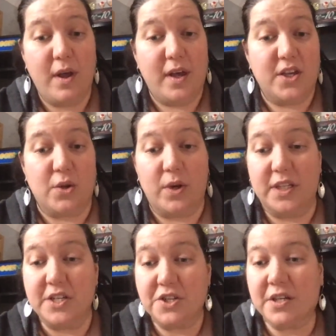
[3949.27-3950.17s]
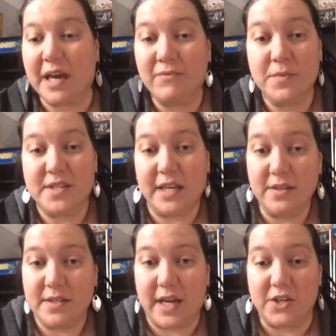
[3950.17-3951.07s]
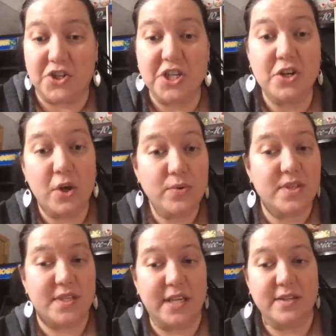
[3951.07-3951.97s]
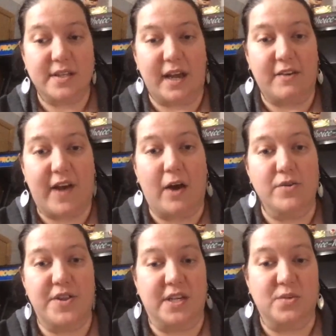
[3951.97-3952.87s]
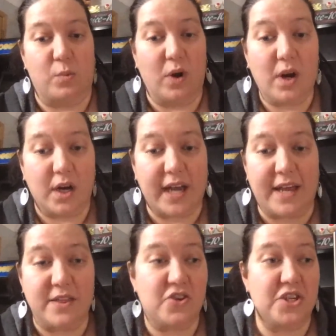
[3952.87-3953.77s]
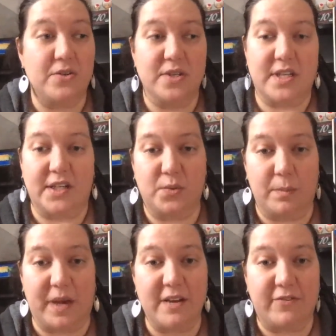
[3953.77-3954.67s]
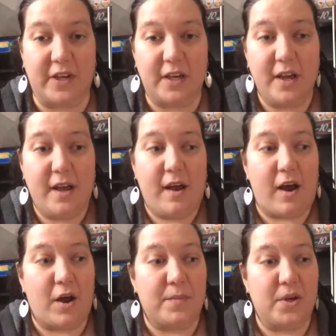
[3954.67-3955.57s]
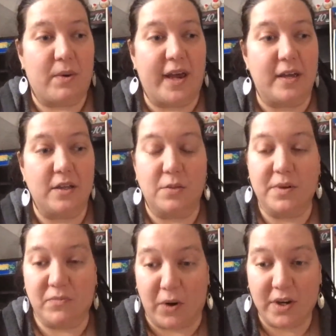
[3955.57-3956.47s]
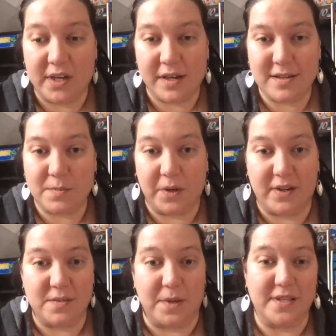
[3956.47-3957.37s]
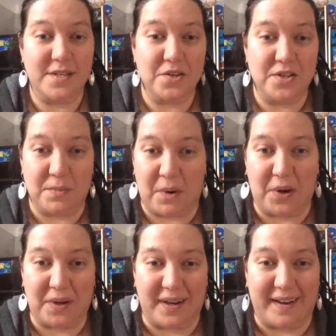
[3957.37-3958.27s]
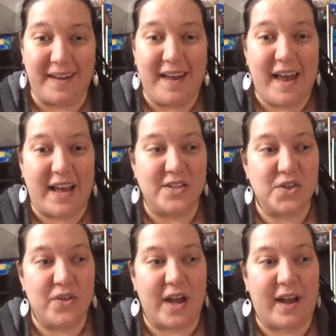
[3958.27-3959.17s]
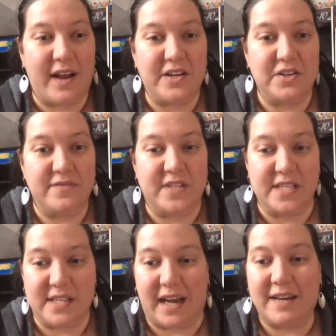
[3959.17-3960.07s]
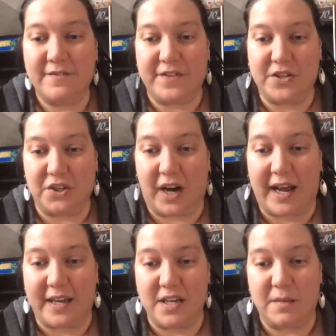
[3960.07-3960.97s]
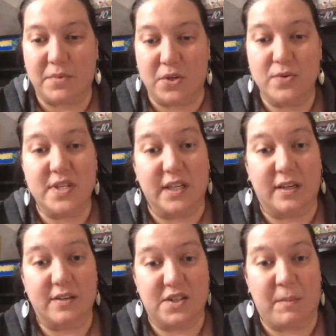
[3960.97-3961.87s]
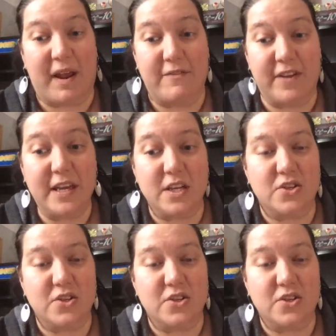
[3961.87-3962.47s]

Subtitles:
you know, Alicia came from a sales side. She knows the sales side of how things work, and she uses that to her benefit. You know, I had a little bit of marketing experience. My sister is in marketing. And so that kind of design feature I end up using to my advantage